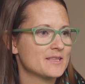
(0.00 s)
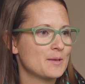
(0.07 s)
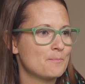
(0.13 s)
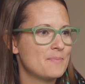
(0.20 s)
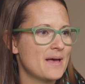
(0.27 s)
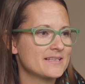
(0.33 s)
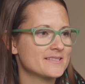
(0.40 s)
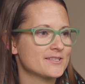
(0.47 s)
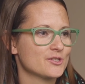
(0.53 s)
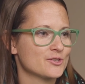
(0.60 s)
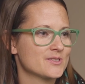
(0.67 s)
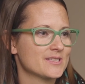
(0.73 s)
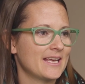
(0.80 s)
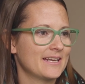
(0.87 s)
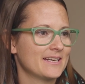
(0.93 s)
the best nurse
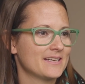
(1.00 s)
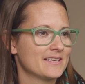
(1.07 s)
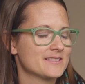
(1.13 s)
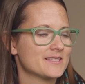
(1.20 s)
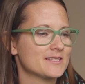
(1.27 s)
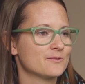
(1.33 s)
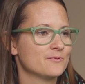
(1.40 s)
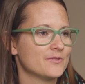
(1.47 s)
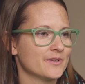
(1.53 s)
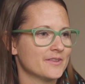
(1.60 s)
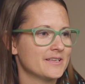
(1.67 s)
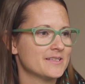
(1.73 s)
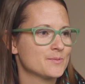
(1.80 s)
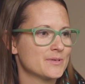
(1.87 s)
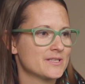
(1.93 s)
candidates to fill
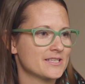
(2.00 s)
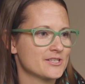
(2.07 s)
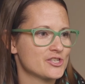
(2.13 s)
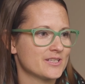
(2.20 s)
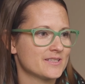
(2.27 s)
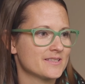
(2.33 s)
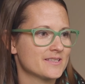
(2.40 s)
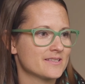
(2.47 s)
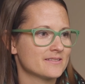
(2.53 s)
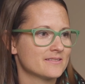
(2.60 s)
these positions.